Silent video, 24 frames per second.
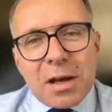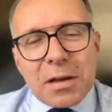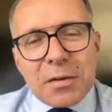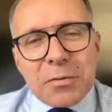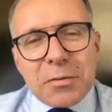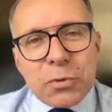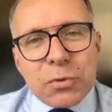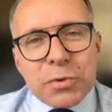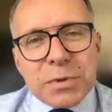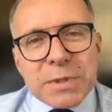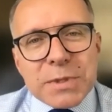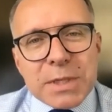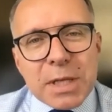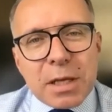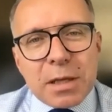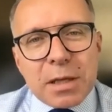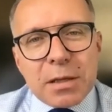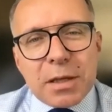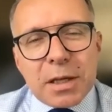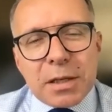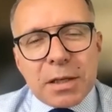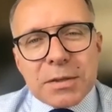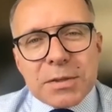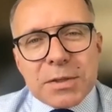I would say
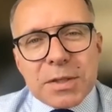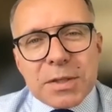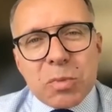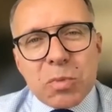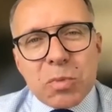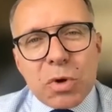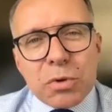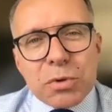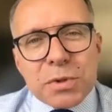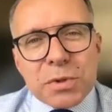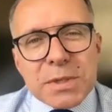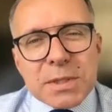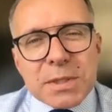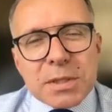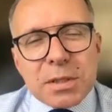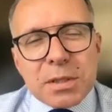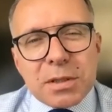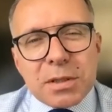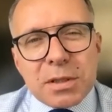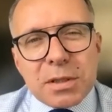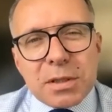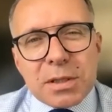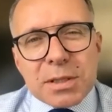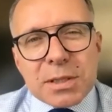that the most
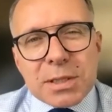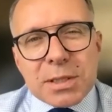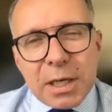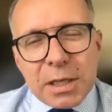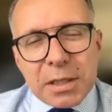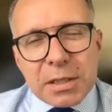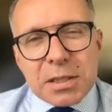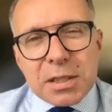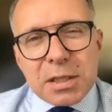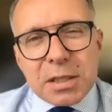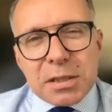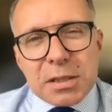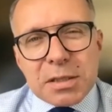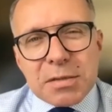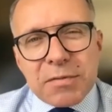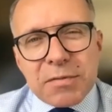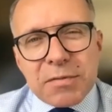exciting